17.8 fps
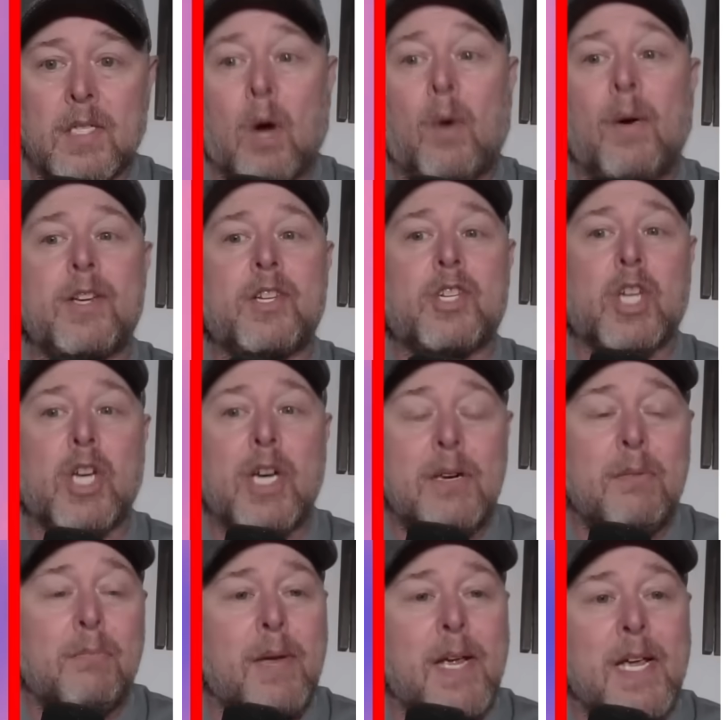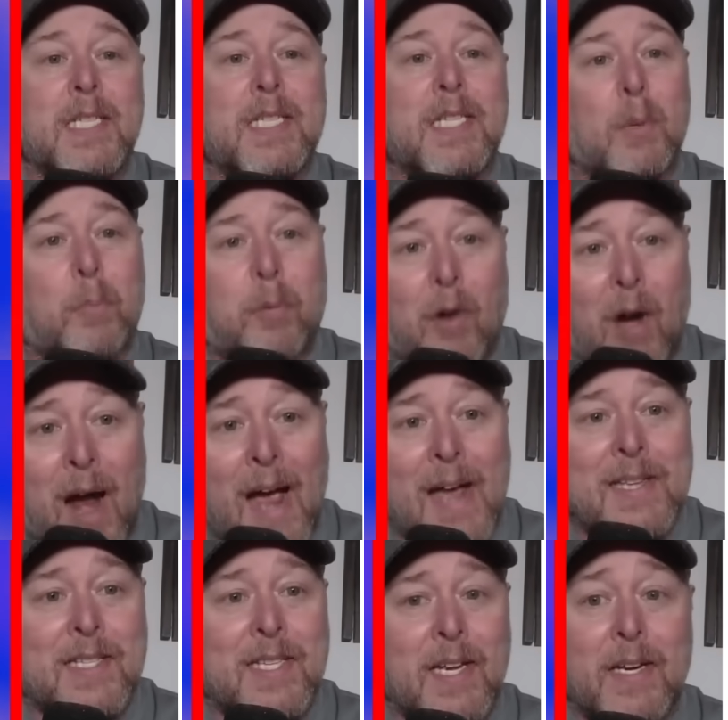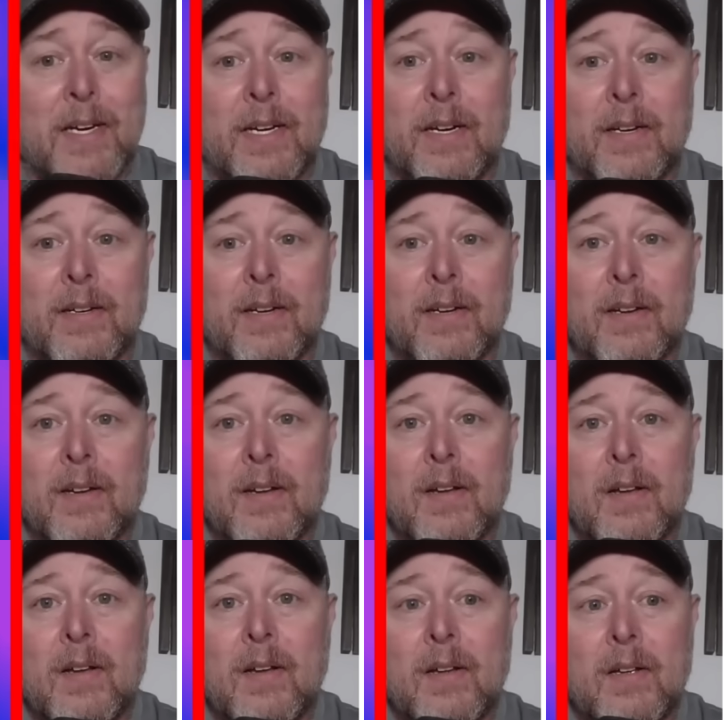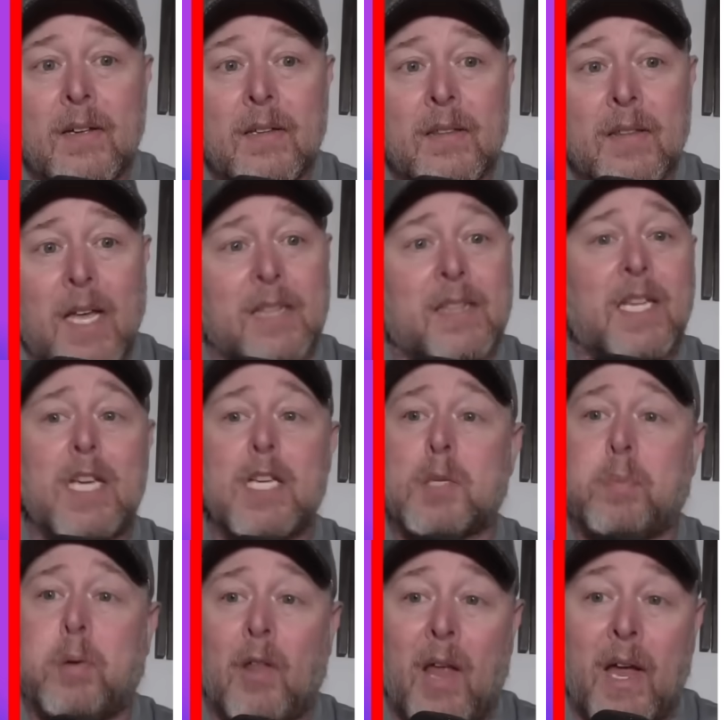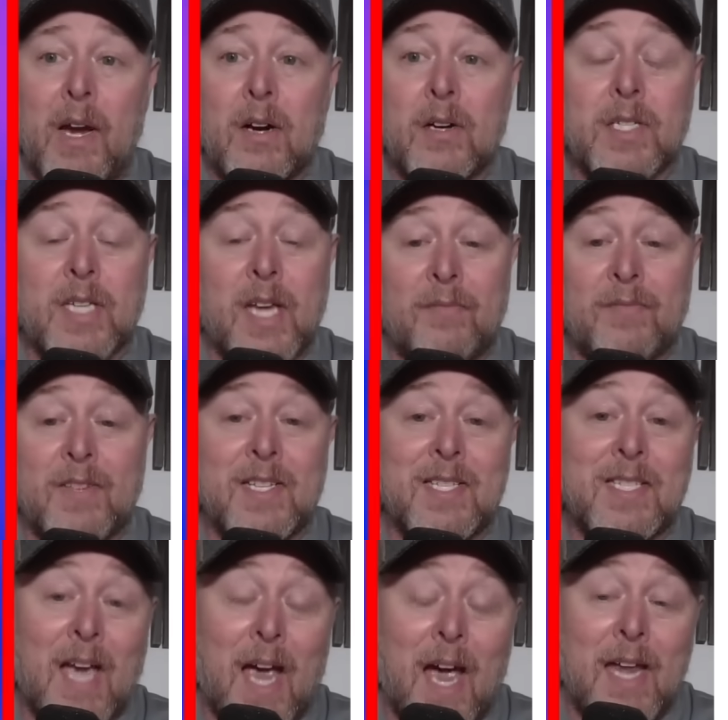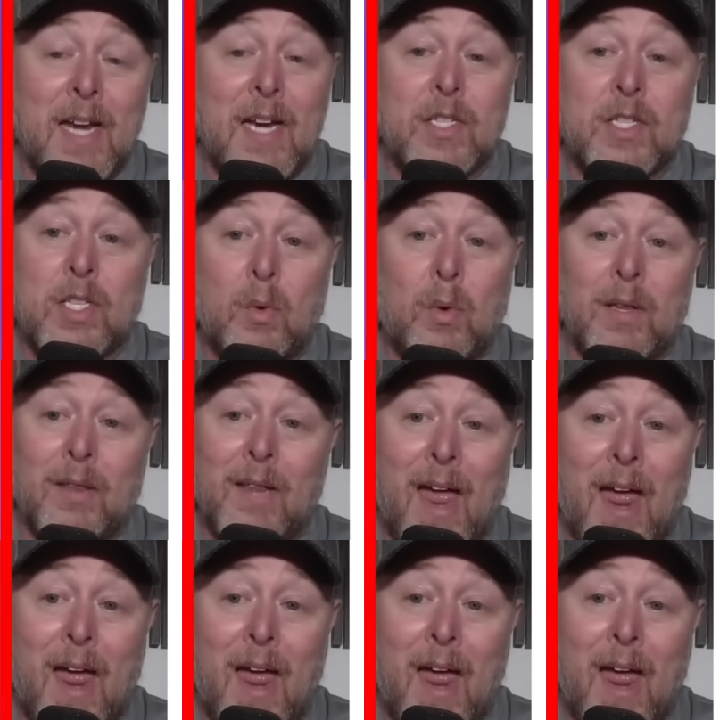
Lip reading: So it shouldn't be surprising that these players have decided to